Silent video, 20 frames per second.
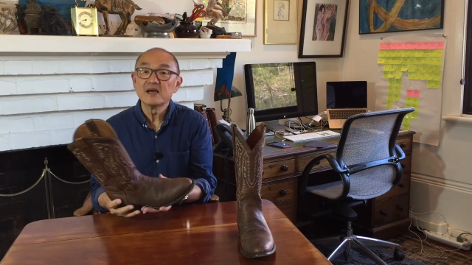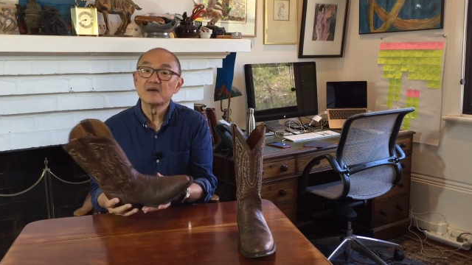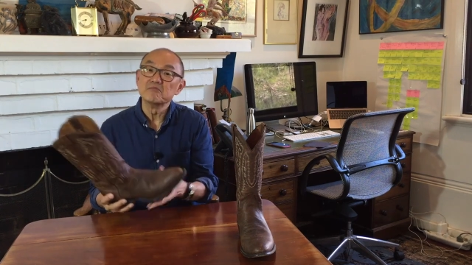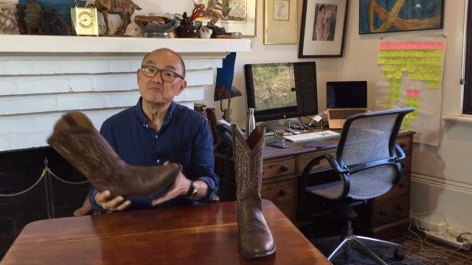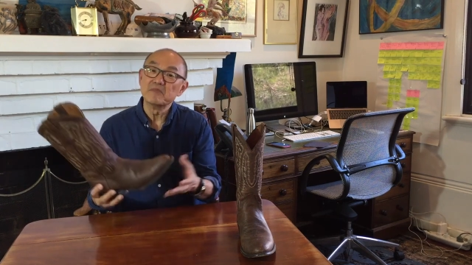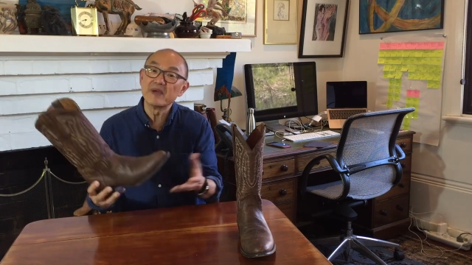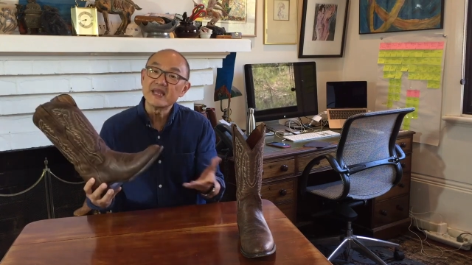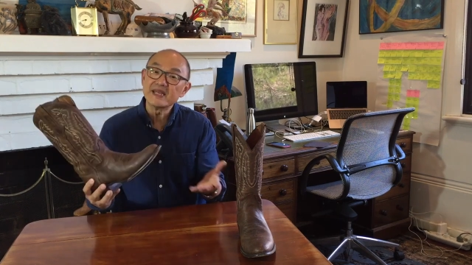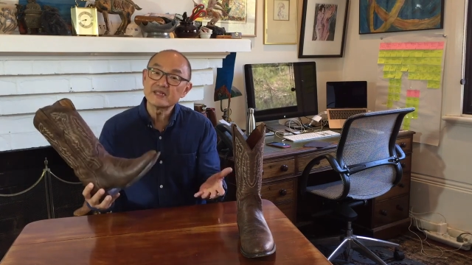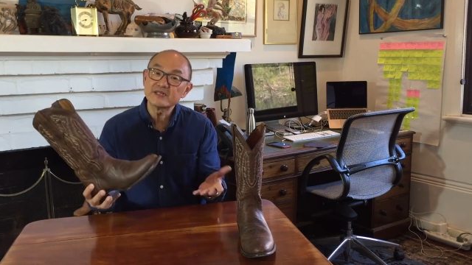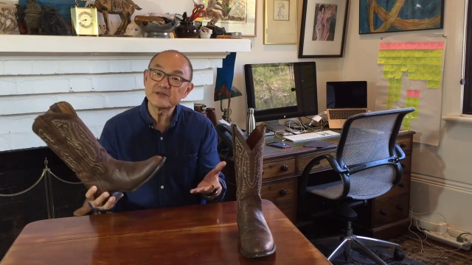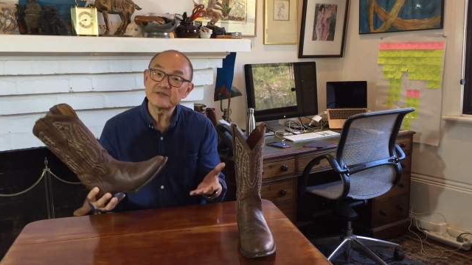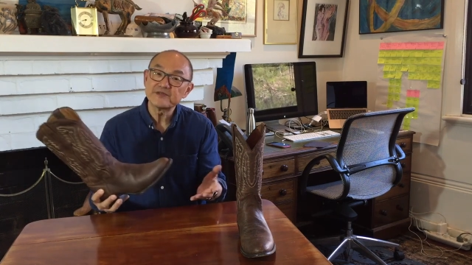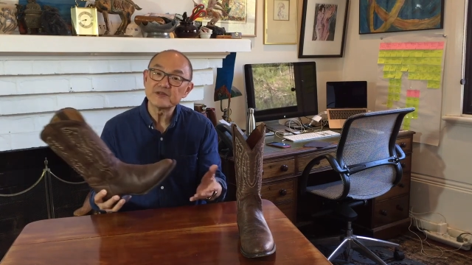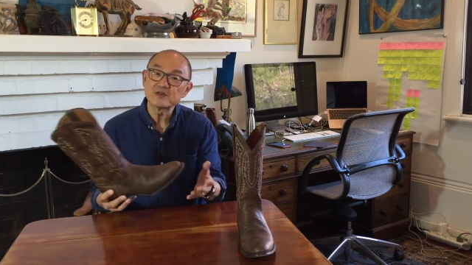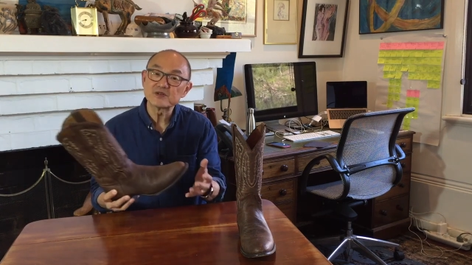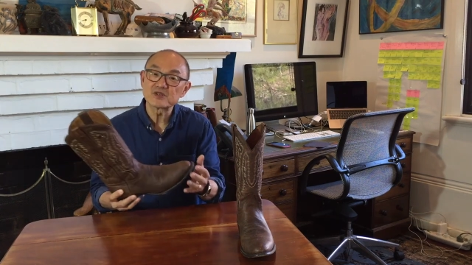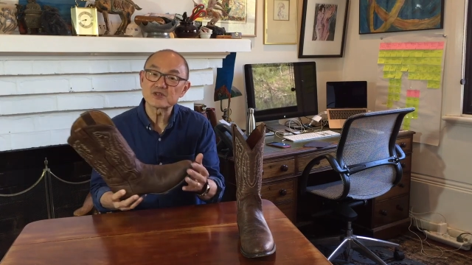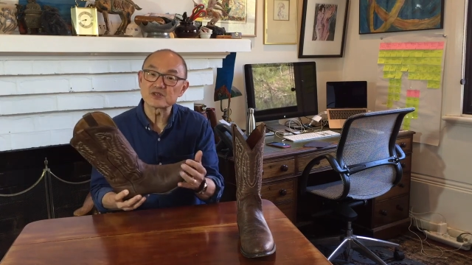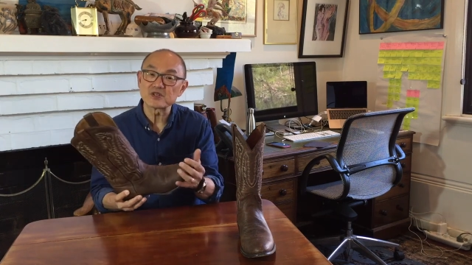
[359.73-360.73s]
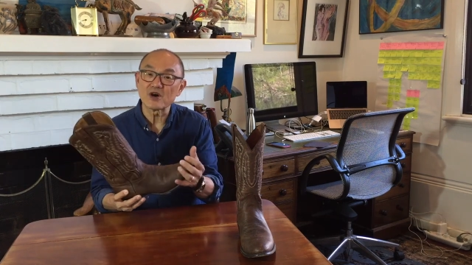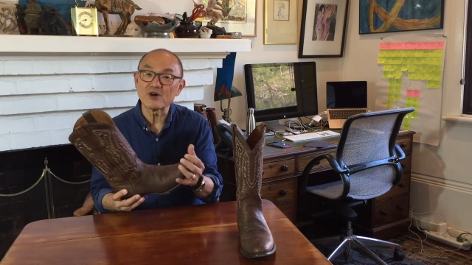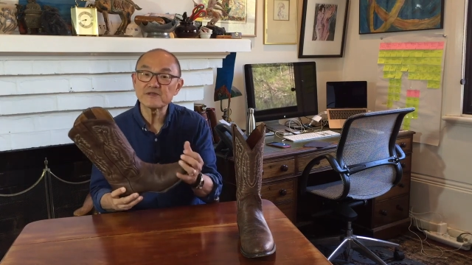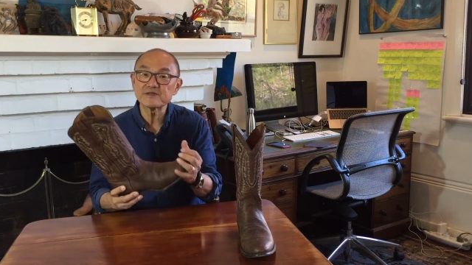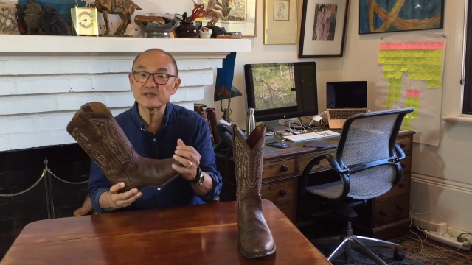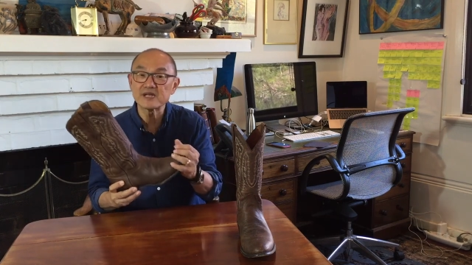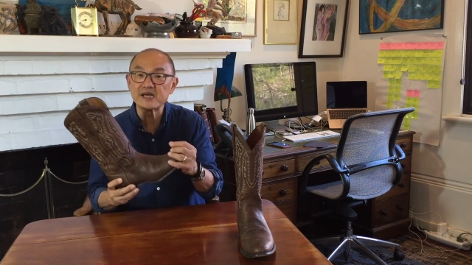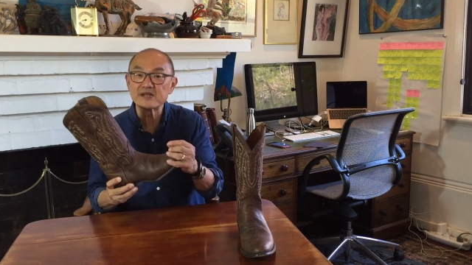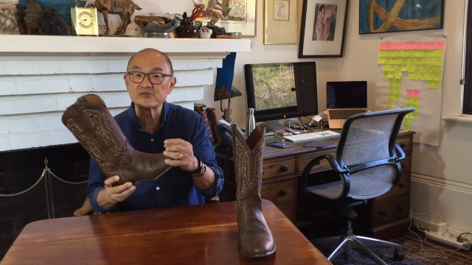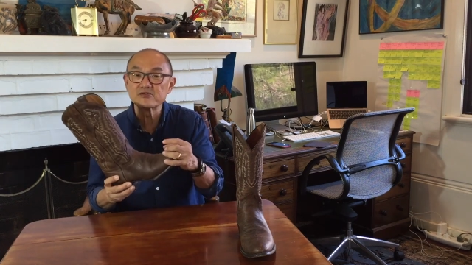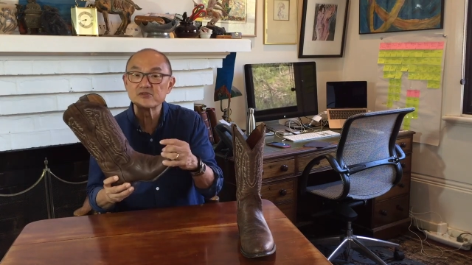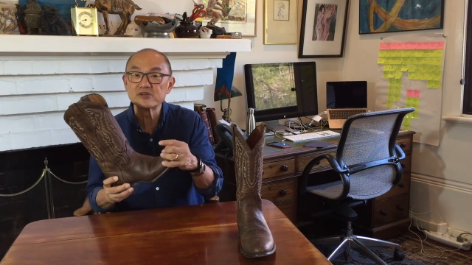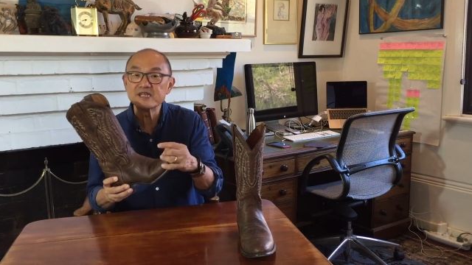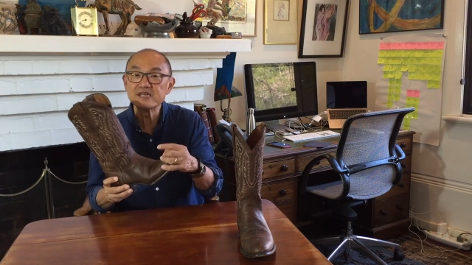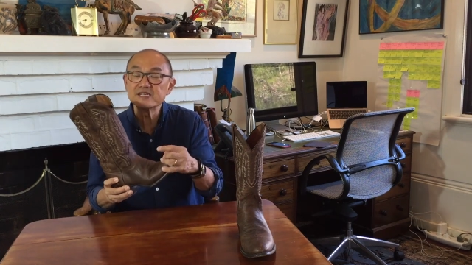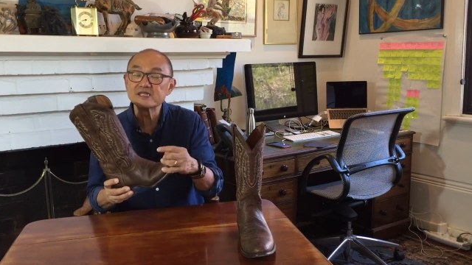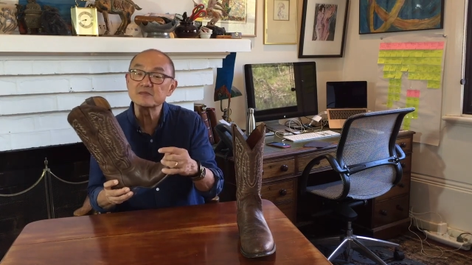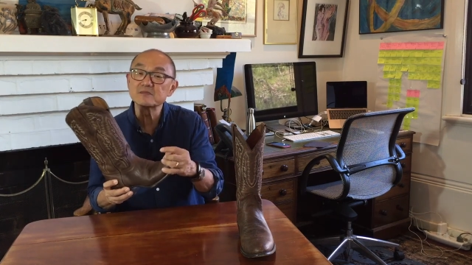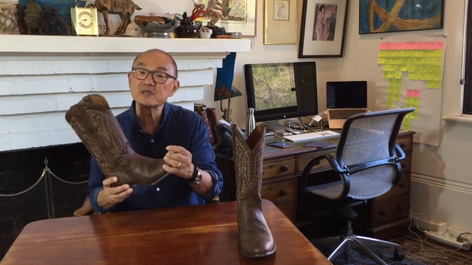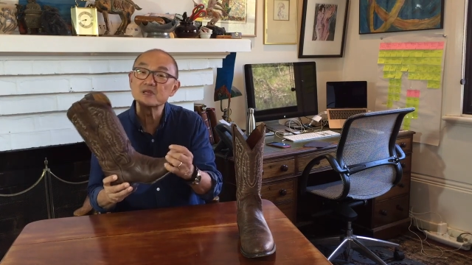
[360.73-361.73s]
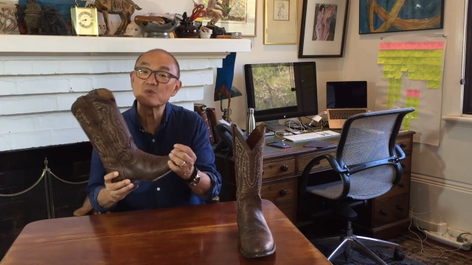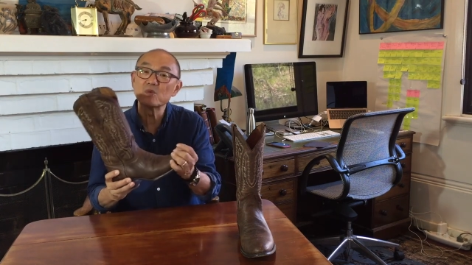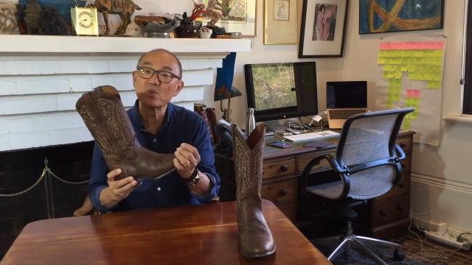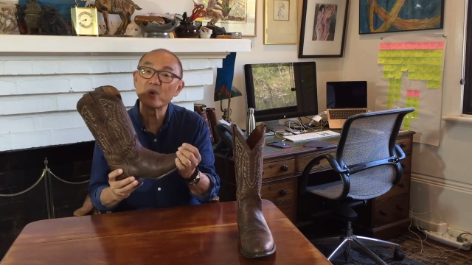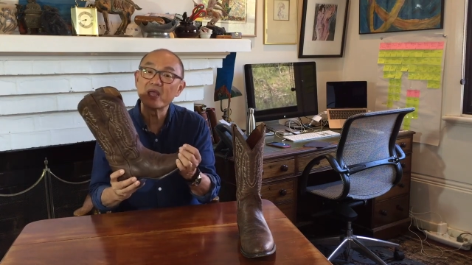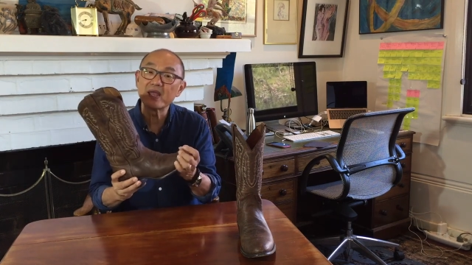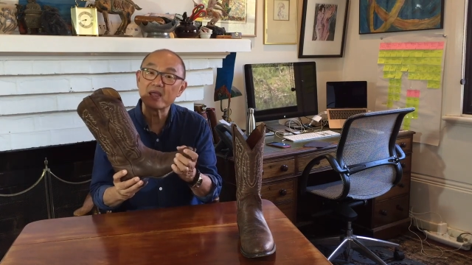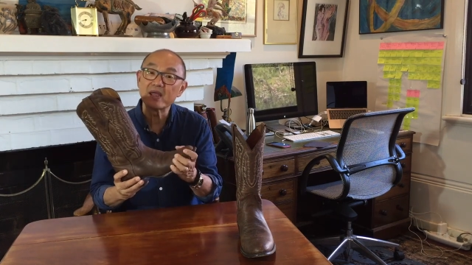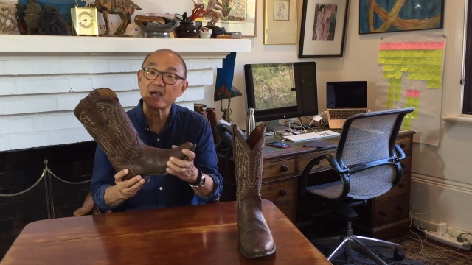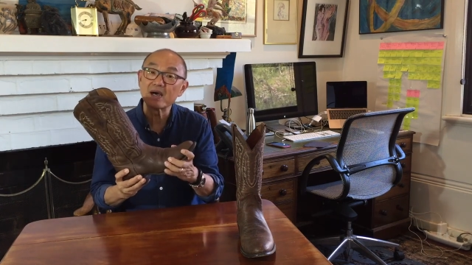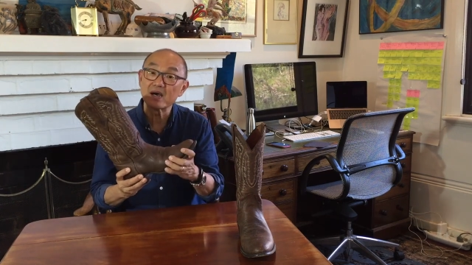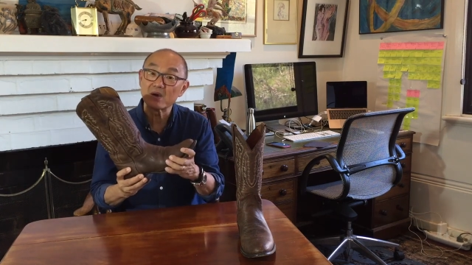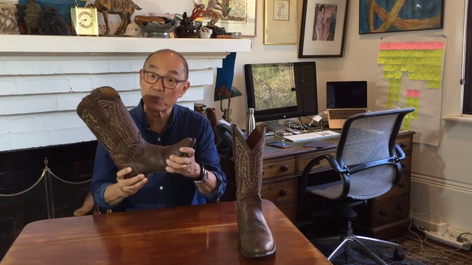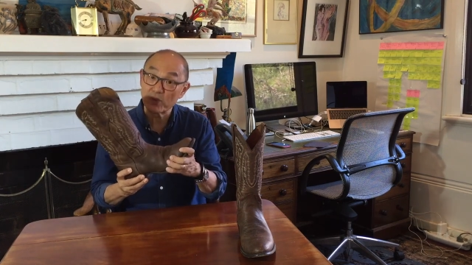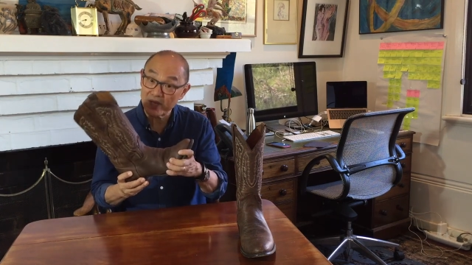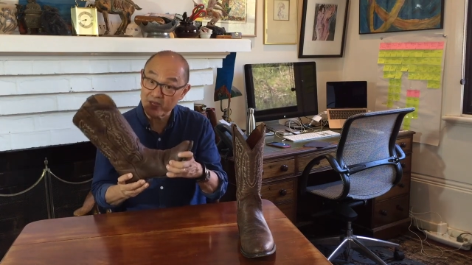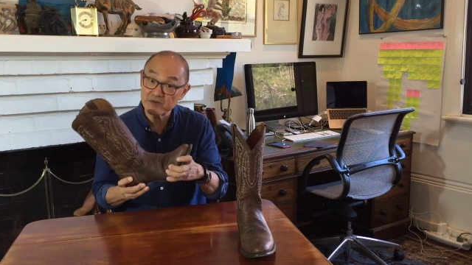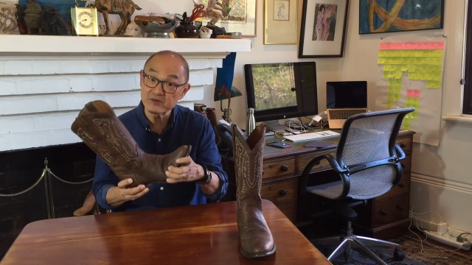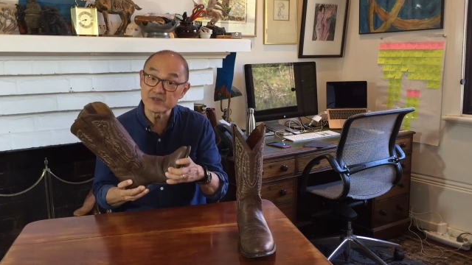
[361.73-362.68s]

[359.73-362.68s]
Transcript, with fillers: made to feel soft and reasonably wear, uh, wear